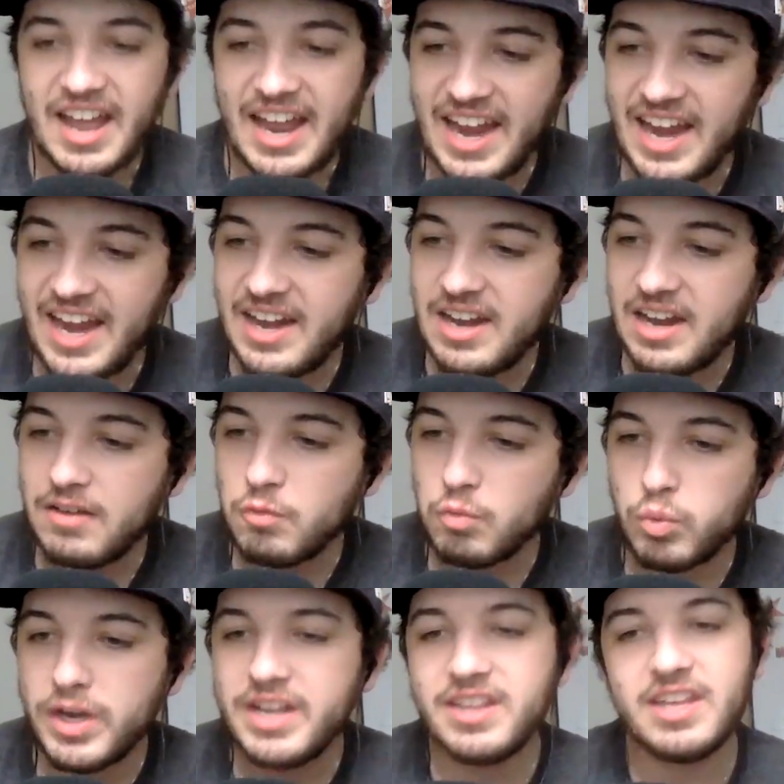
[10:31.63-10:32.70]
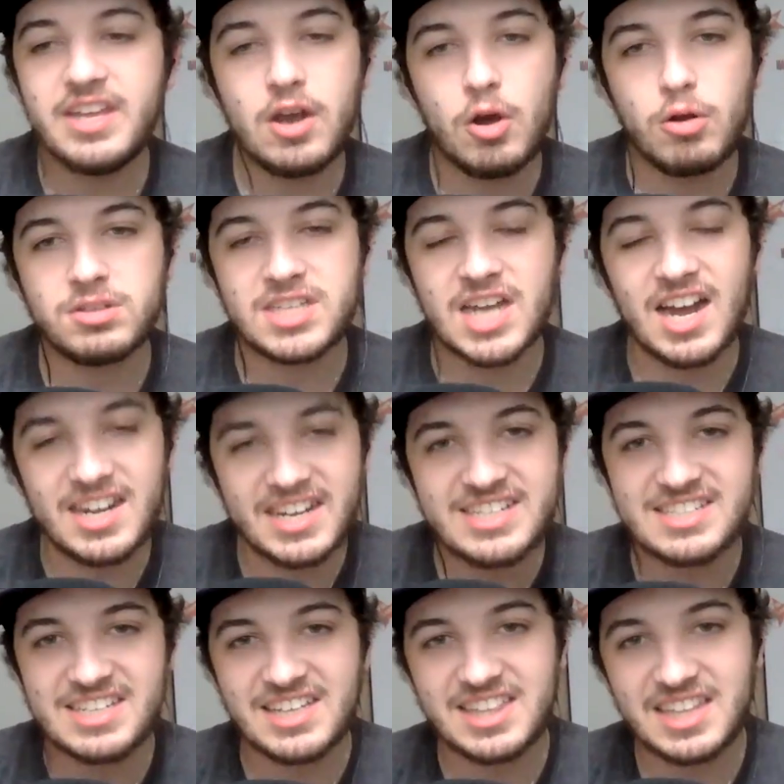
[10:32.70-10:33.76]
And really, Ohtani
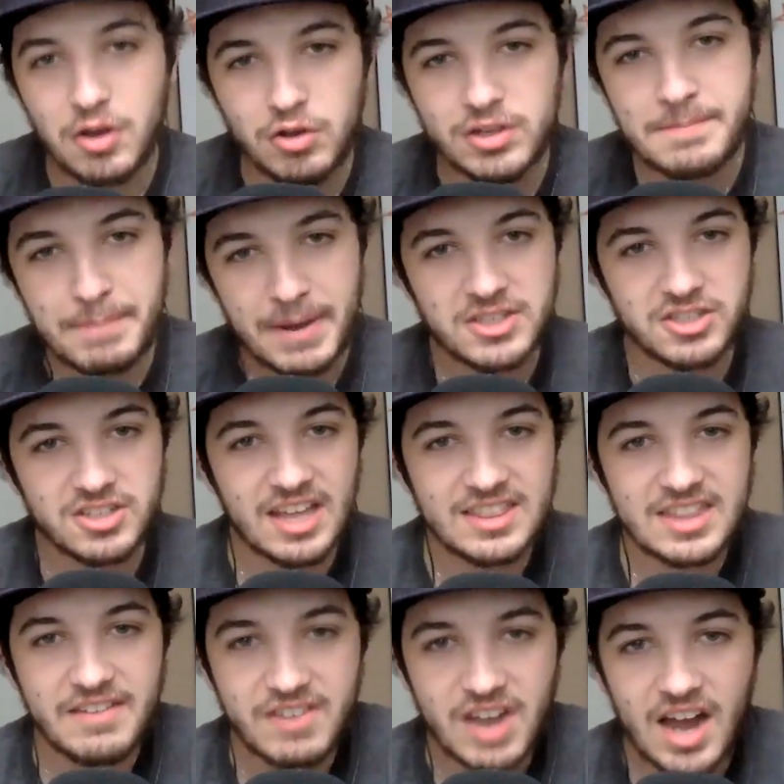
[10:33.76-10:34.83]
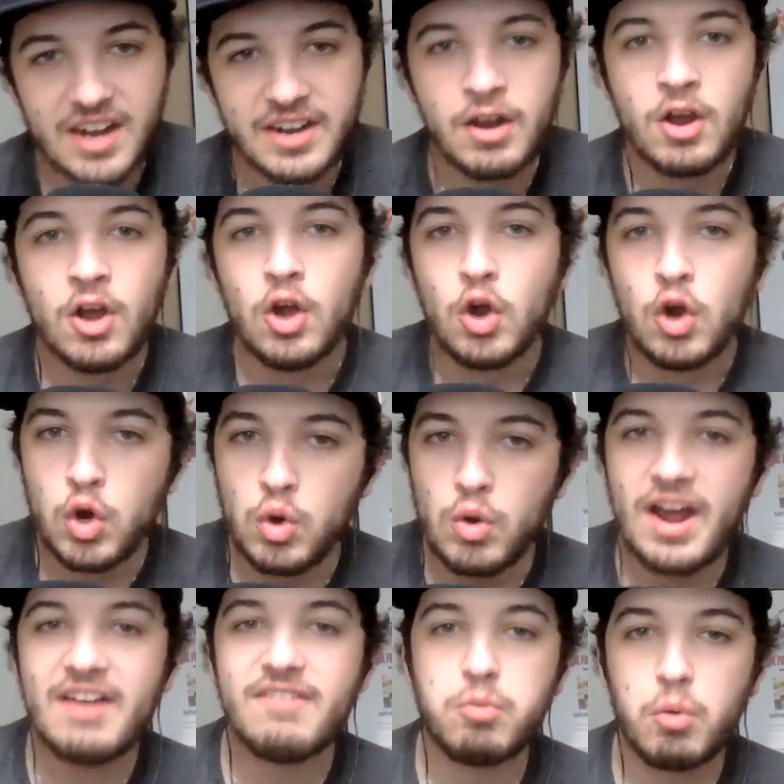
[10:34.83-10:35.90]
is like the only pitcher that they've gotten
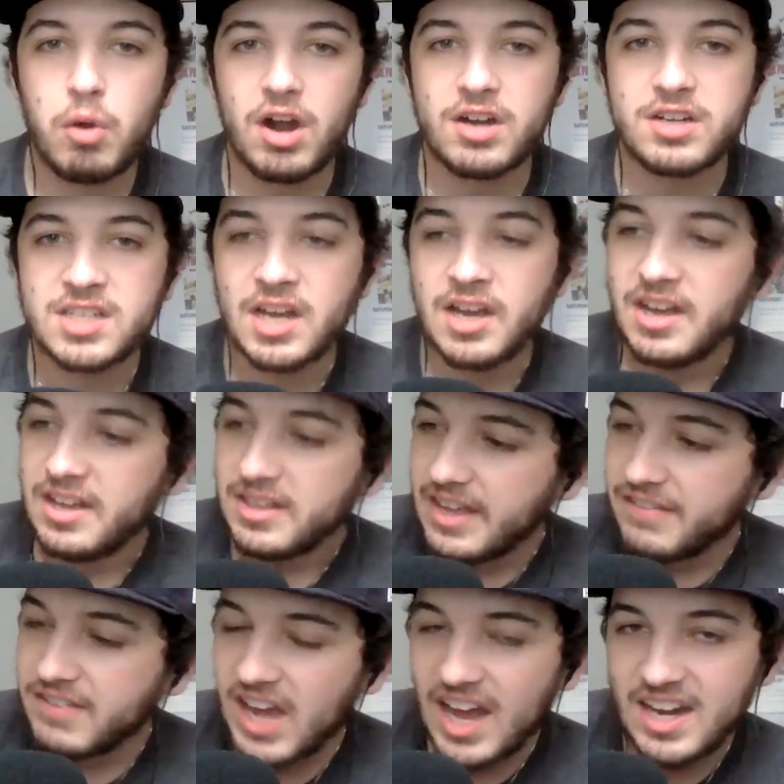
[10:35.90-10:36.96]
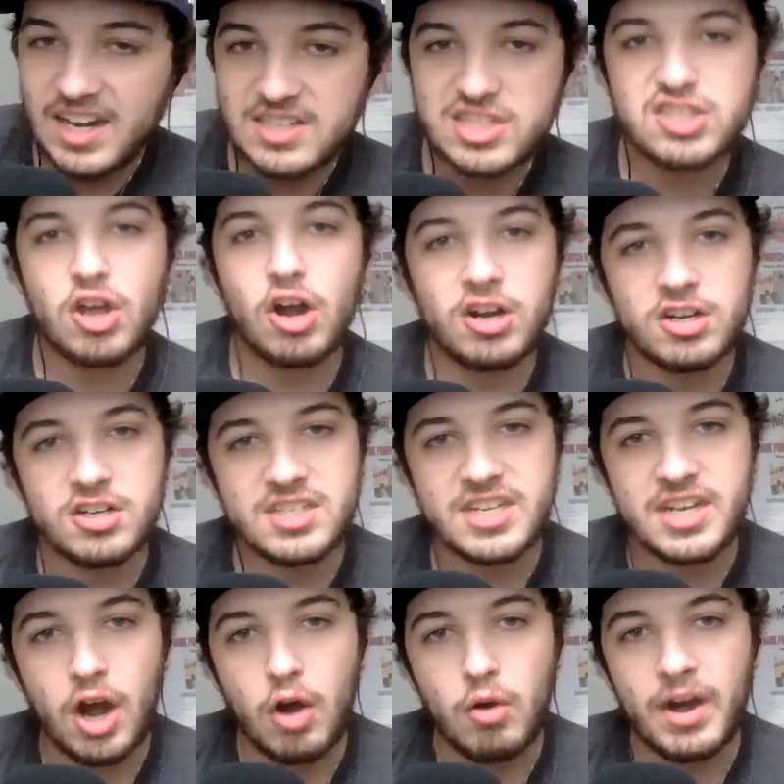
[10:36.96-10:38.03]
who have worked. They've got a starter's
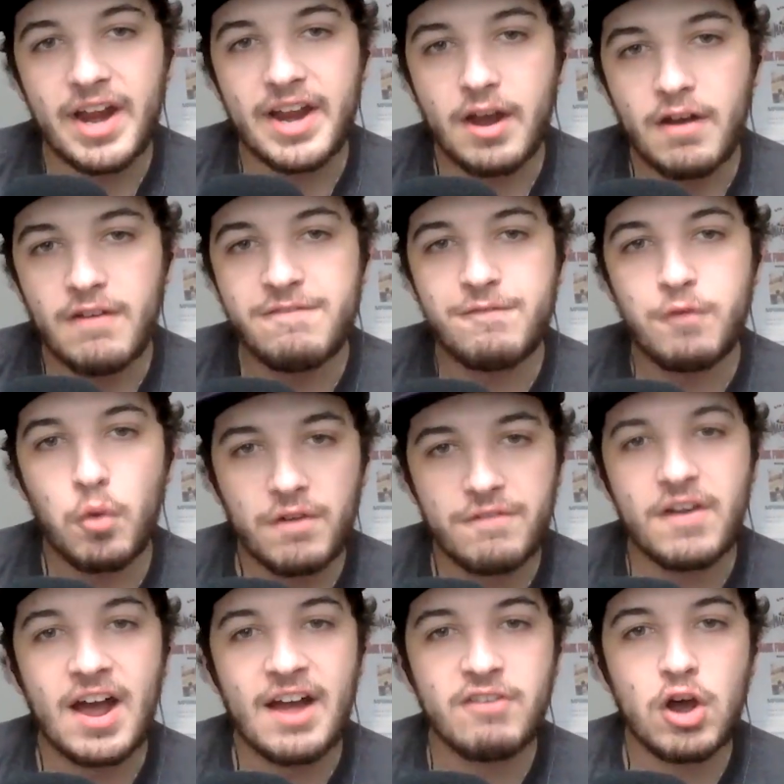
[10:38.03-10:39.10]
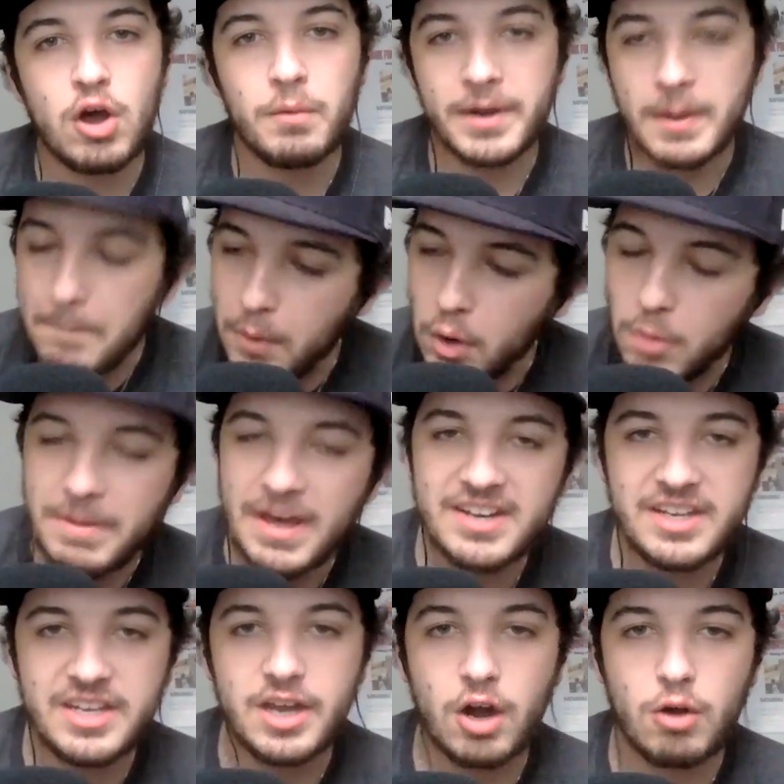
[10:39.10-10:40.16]
ERA of 4.50 and a
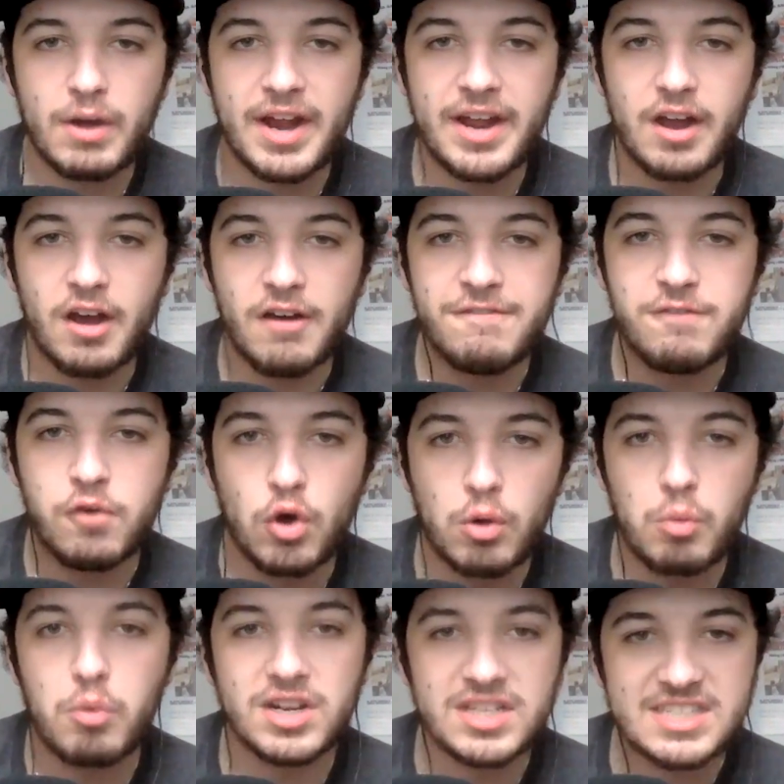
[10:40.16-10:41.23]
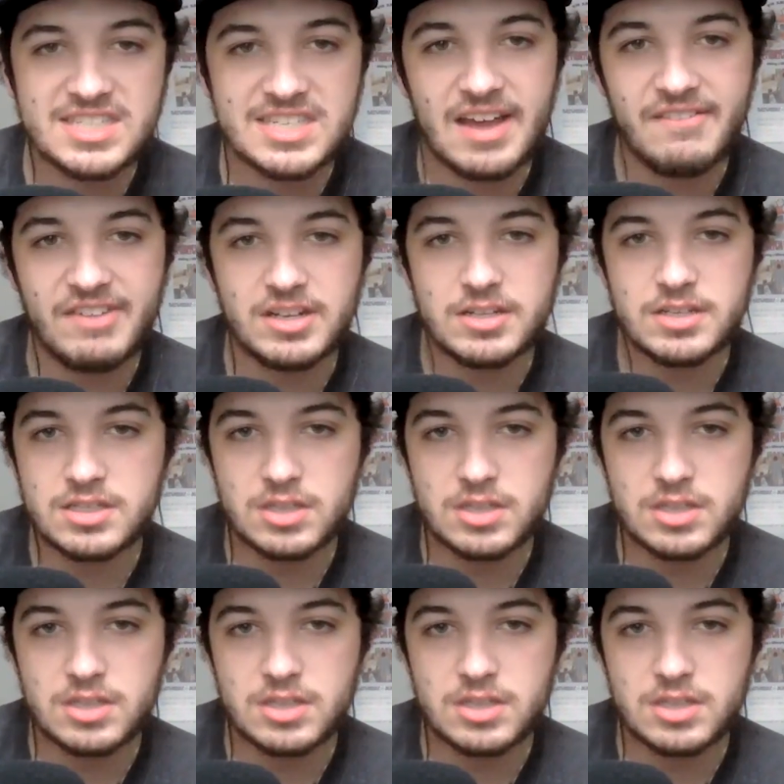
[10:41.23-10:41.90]
bullpen ERA of 4.17.